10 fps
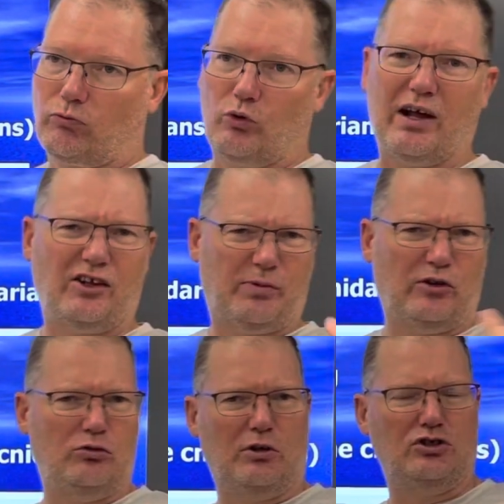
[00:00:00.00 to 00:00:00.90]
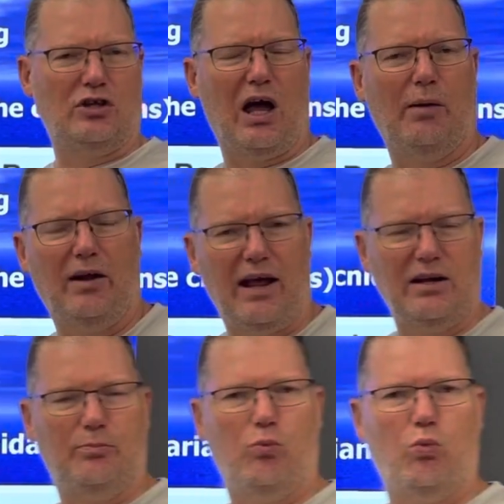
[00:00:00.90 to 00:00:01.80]
I'm not going to spend too much time on any
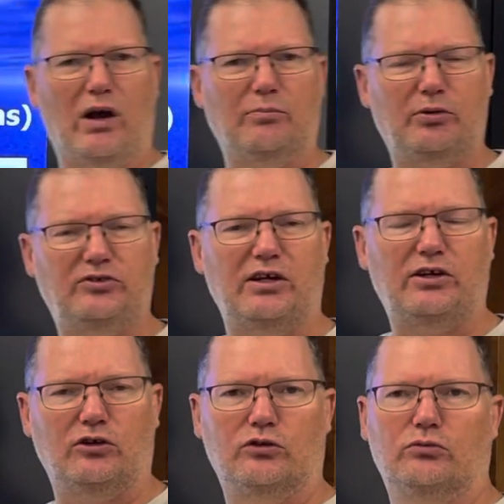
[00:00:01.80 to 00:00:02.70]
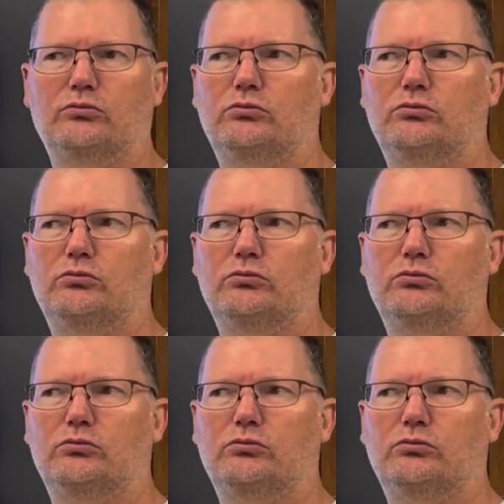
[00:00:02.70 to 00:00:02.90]
one particular